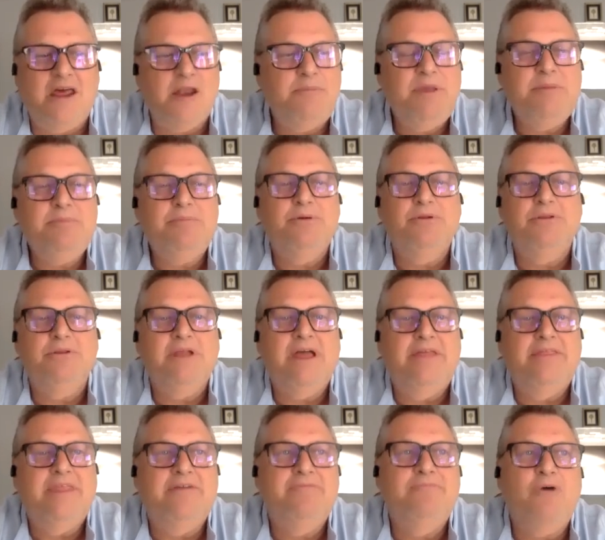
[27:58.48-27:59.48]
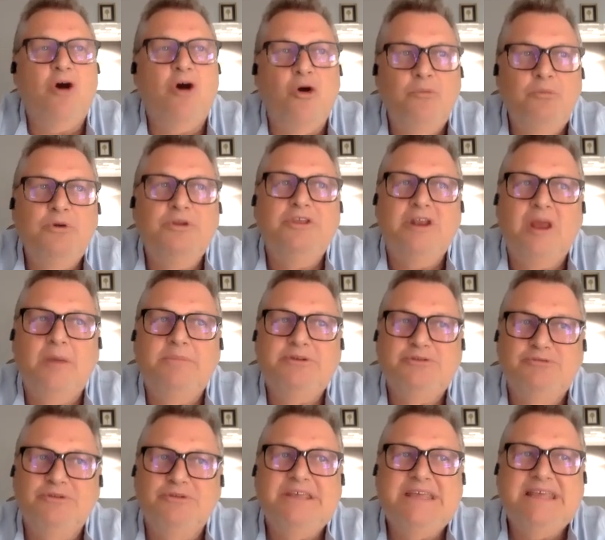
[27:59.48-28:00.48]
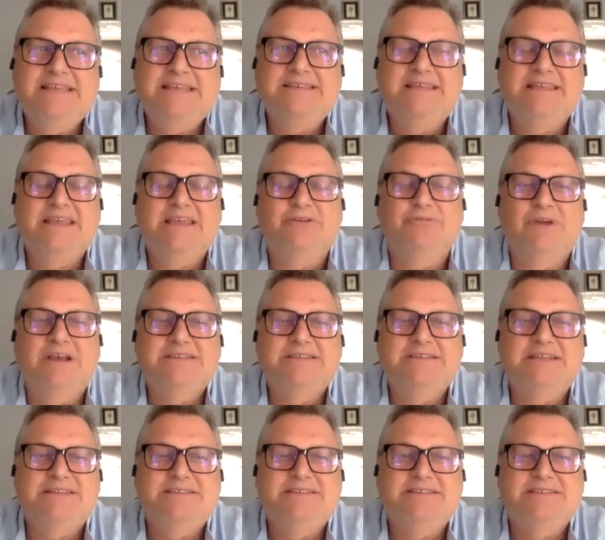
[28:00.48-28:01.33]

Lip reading: a lot of people, and they've opened it up. It's really easy to get